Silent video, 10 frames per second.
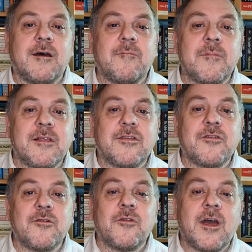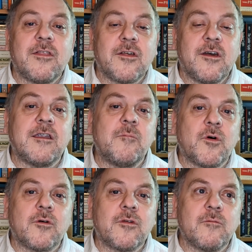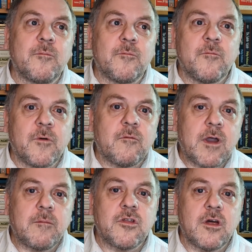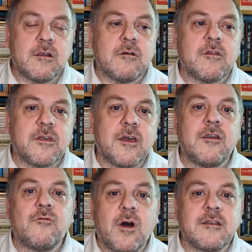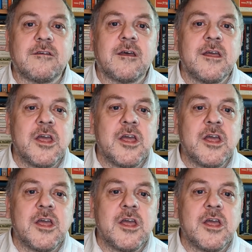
Um, it's the sort they're the kind of books. Uh, Raymond Chandler is the kind of writer